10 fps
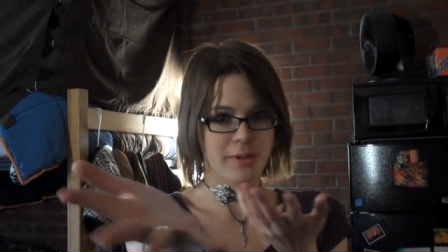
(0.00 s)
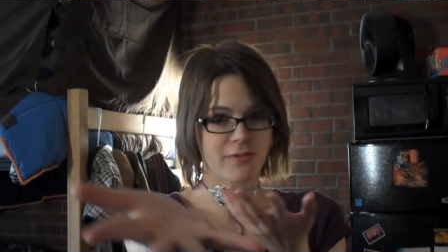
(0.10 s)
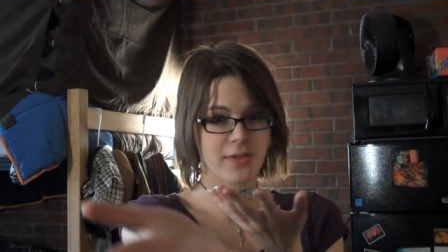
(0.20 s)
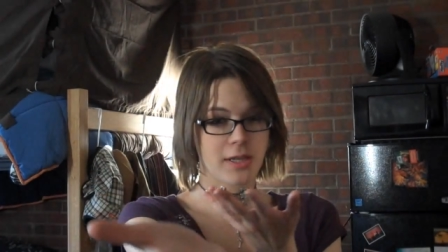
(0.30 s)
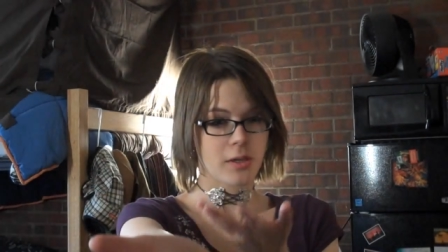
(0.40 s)
I made
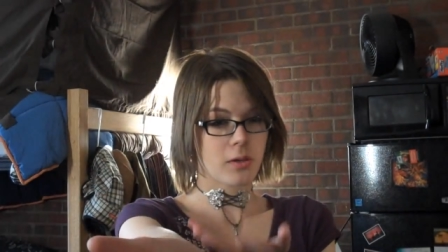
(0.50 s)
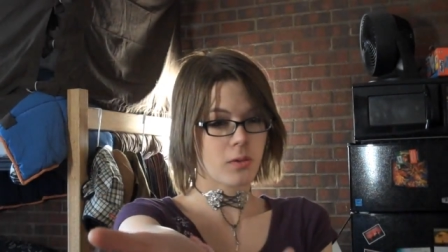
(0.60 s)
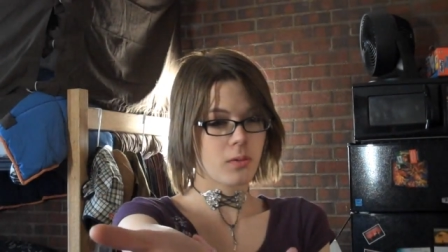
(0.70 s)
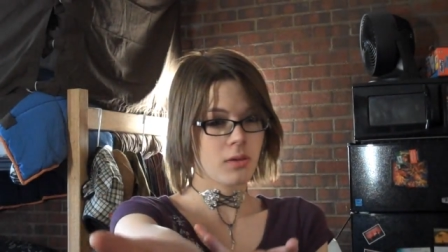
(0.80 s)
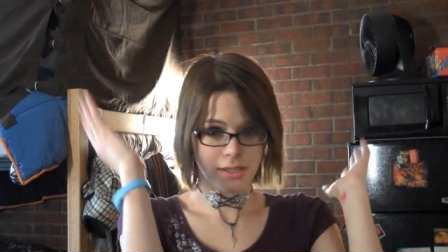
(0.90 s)
a video,
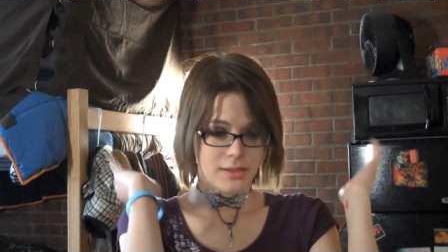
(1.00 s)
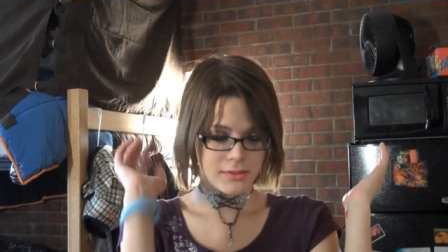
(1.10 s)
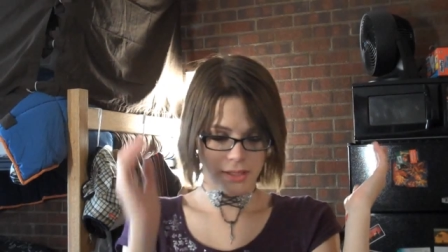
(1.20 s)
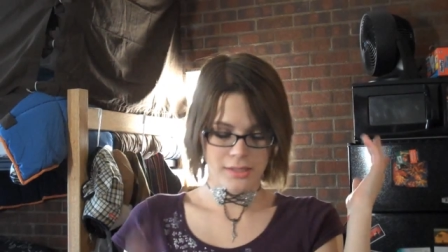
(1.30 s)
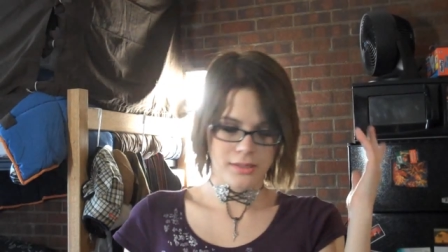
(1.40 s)
and I
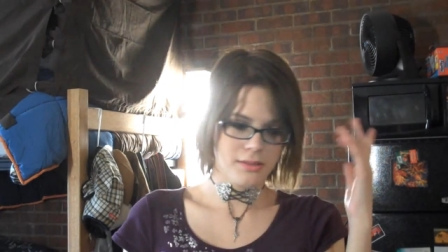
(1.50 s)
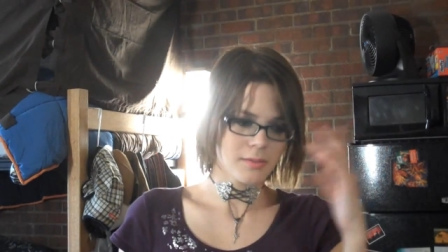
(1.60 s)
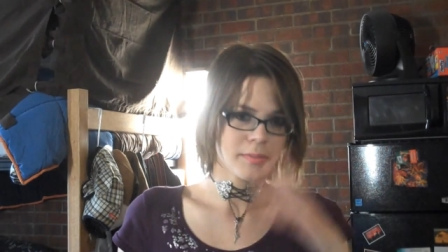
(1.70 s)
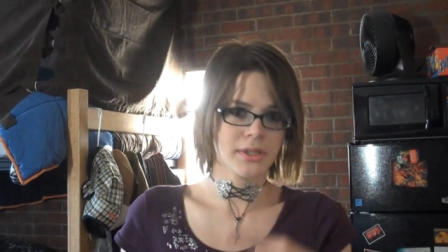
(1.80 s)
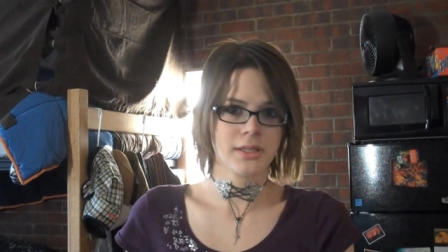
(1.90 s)
like
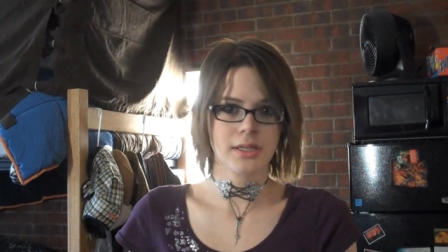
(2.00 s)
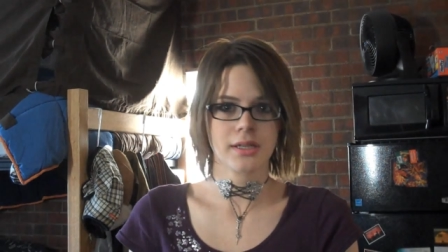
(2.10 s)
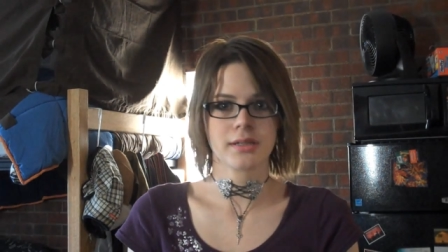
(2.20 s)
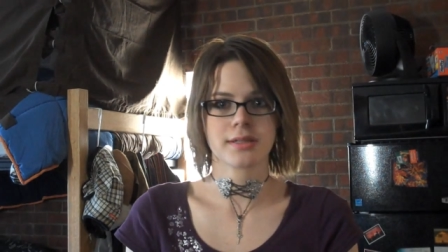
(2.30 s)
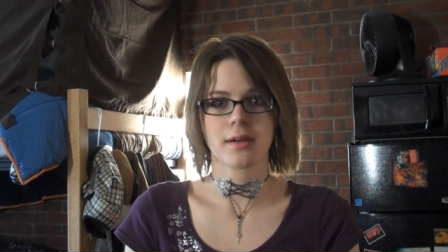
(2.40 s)

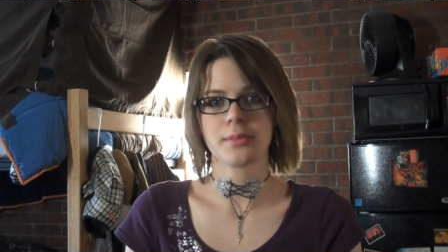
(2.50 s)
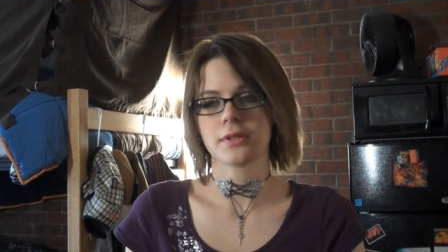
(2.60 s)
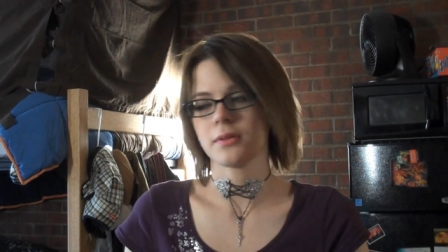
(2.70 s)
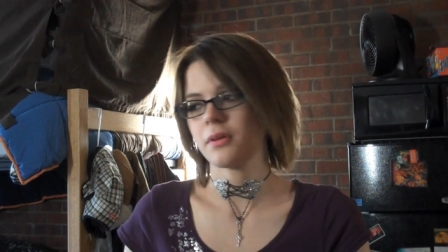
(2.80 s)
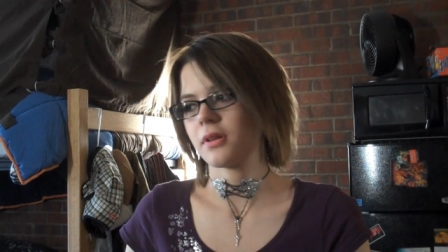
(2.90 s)
completely stopped
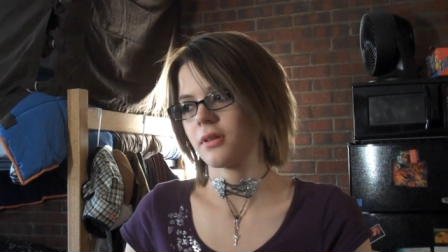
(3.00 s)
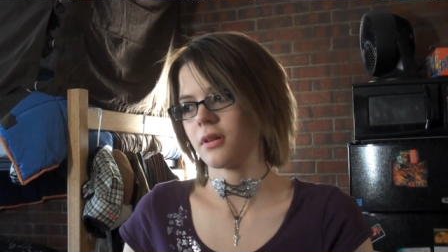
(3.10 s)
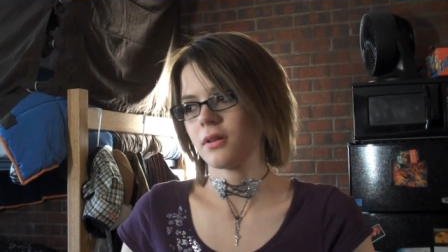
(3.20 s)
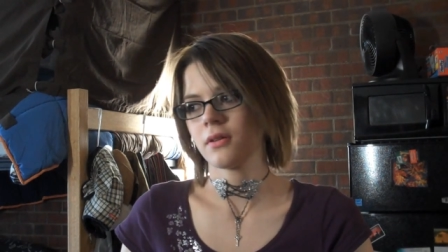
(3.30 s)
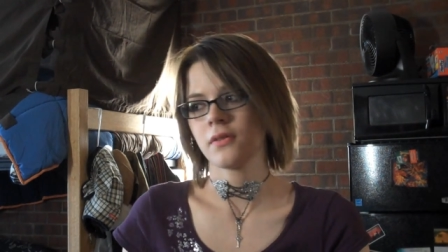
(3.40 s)
doing the
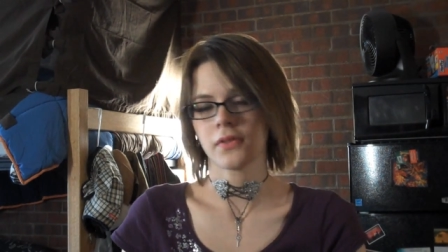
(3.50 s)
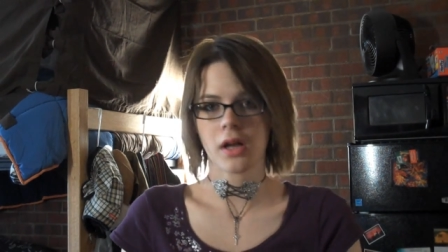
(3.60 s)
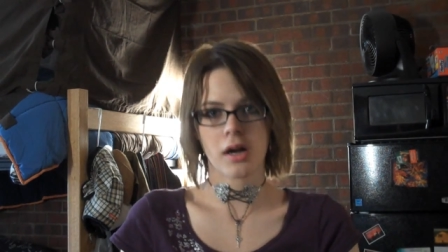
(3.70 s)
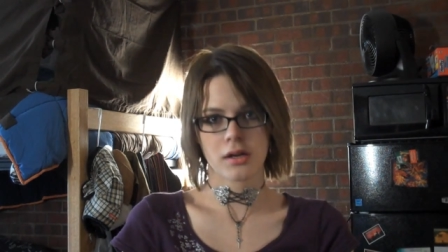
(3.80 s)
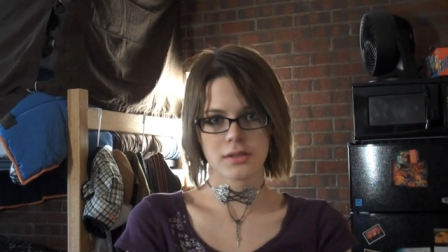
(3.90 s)

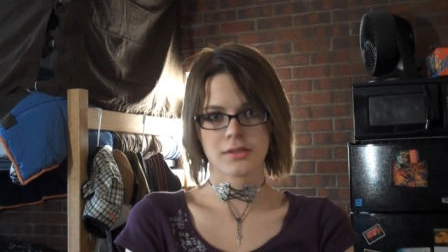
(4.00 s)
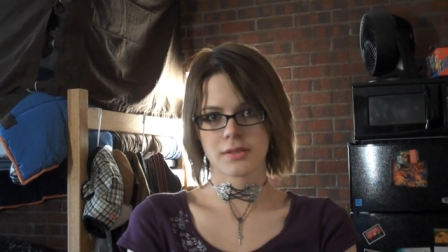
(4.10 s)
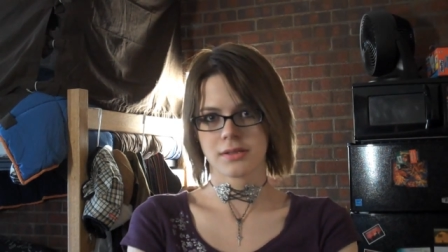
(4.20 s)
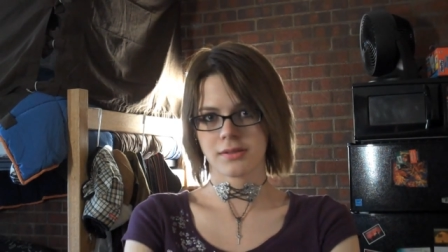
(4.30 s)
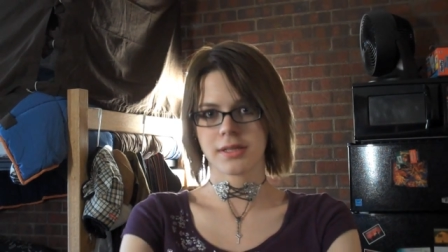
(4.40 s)

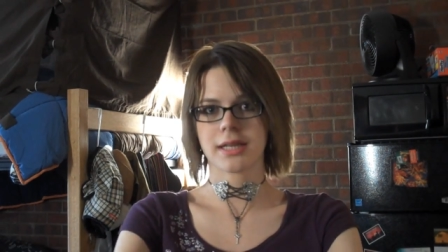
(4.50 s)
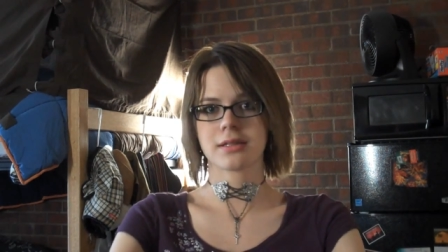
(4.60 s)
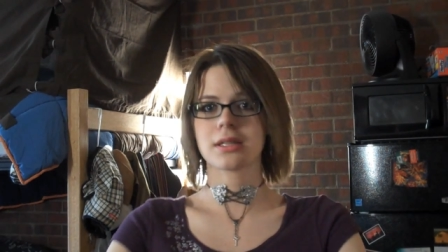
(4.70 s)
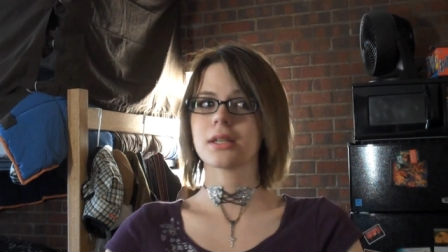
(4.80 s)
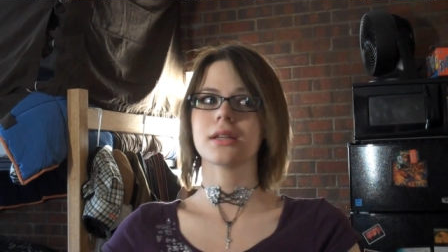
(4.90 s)
vlogs
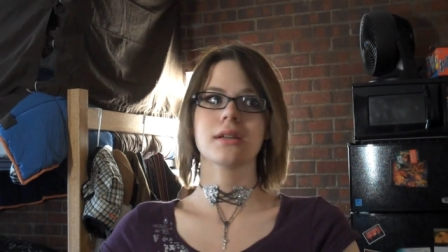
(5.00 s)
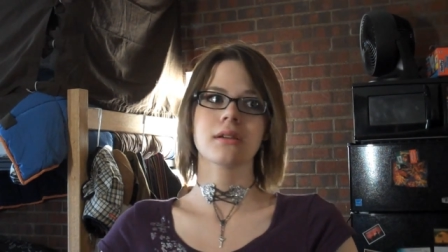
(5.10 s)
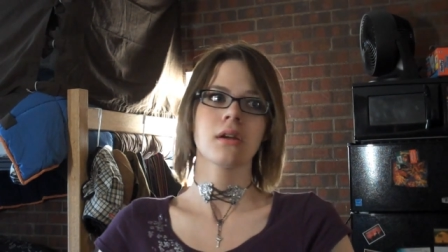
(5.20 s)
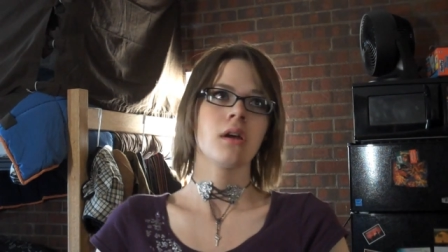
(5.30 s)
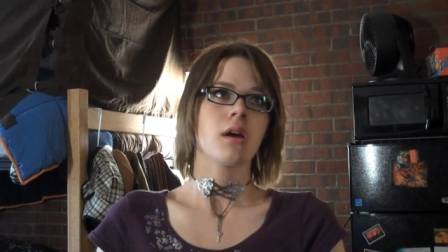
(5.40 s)
daily
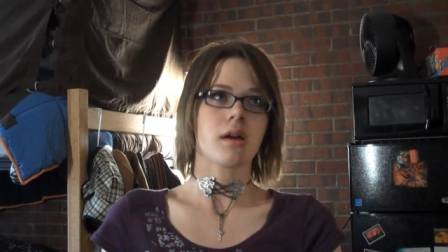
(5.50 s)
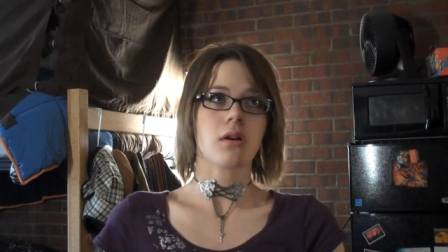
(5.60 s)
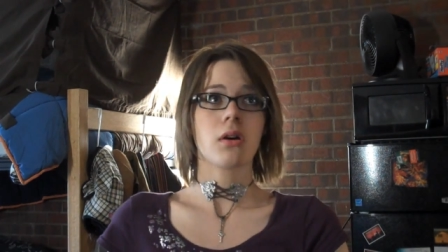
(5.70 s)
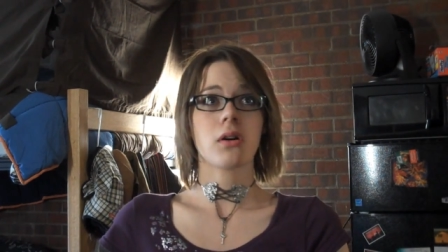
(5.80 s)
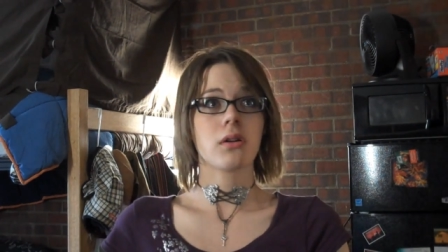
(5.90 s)
at
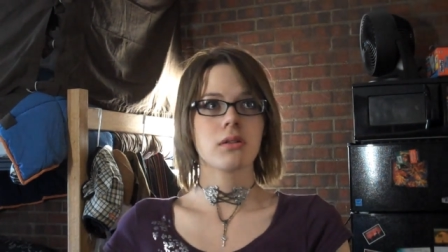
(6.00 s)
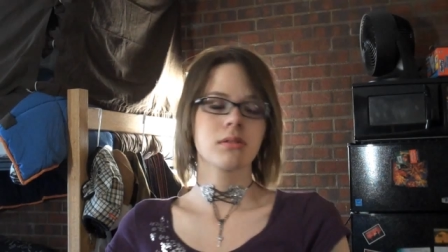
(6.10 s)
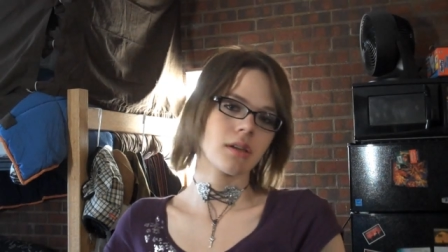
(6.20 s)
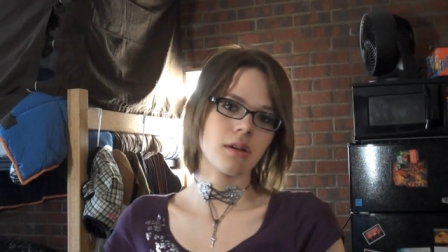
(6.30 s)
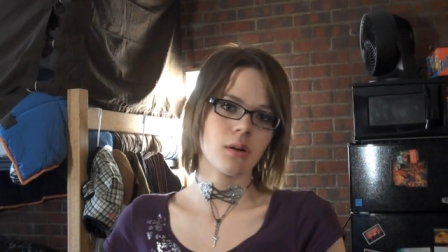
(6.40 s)
all.
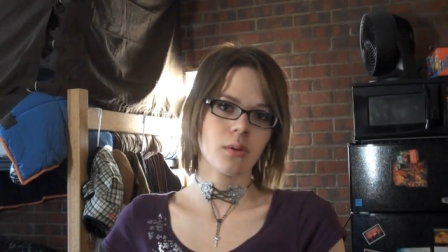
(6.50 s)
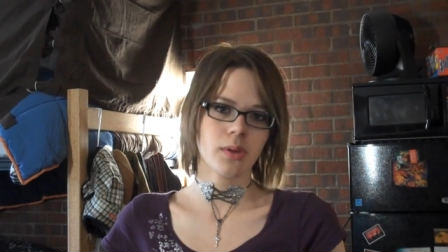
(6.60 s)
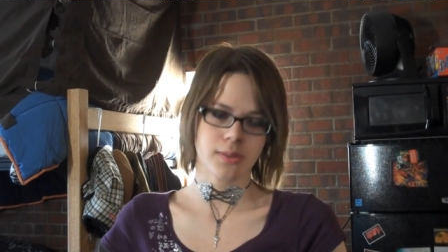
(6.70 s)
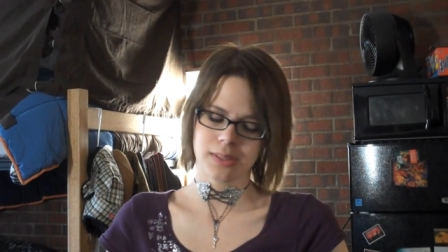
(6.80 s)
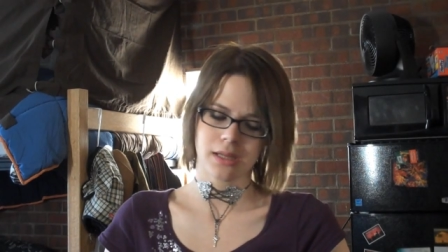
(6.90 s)
You know,
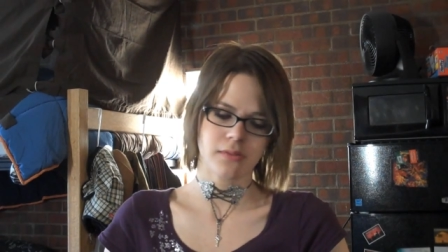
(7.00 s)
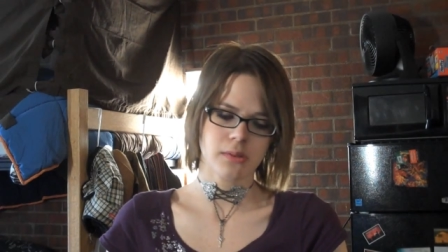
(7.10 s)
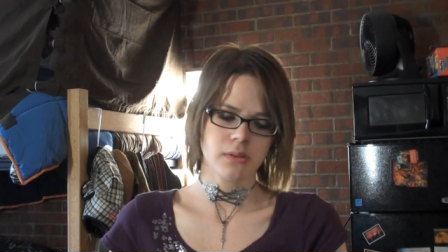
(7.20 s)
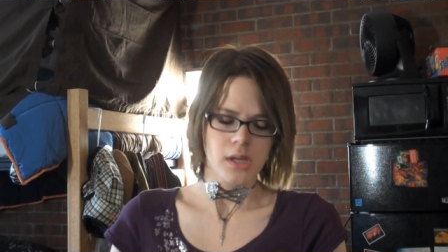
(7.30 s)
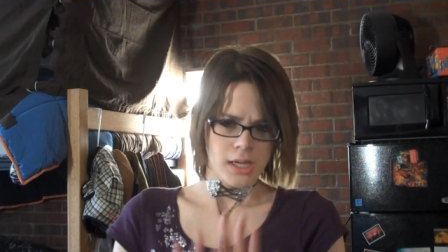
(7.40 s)
it was kind of
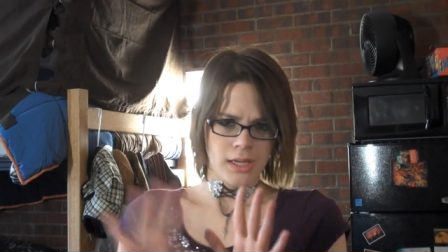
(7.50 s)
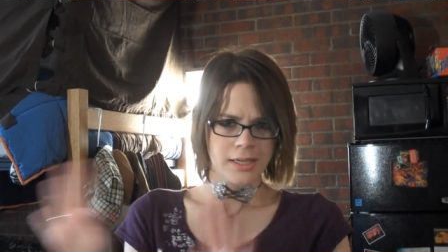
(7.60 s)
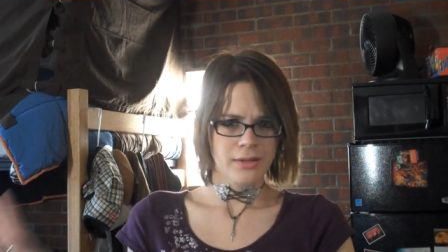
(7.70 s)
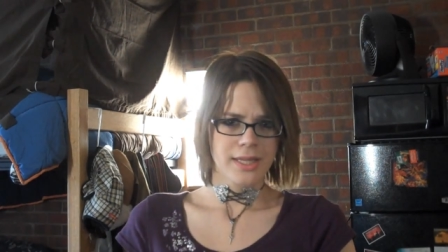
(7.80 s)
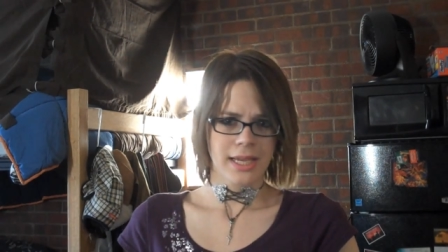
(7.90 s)

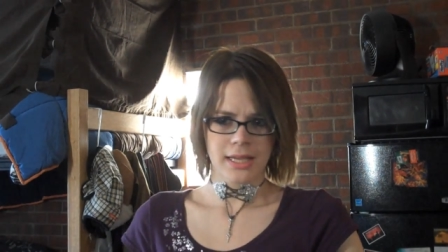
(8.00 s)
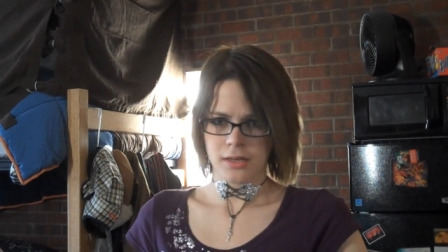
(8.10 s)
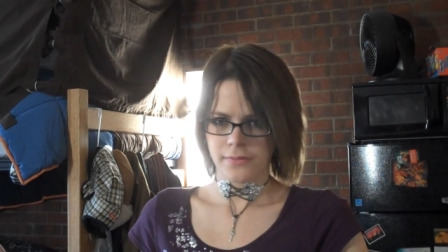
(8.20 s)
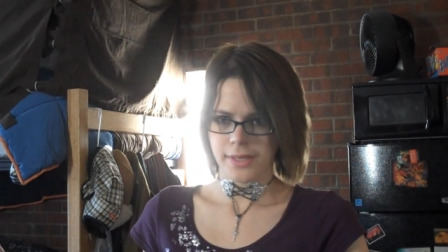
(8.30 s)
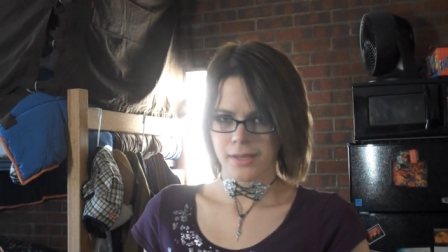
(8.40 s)
nearing the
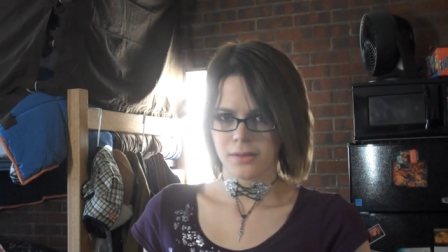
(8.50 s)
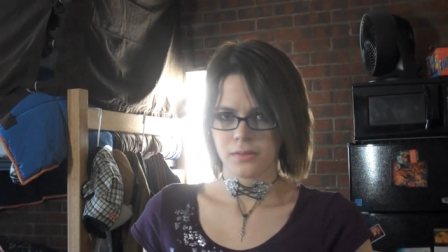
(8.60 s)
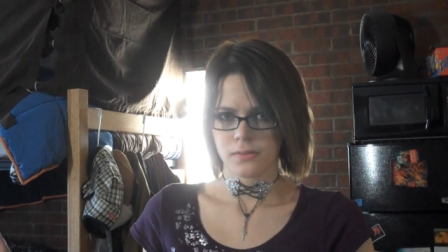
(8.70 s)
end of that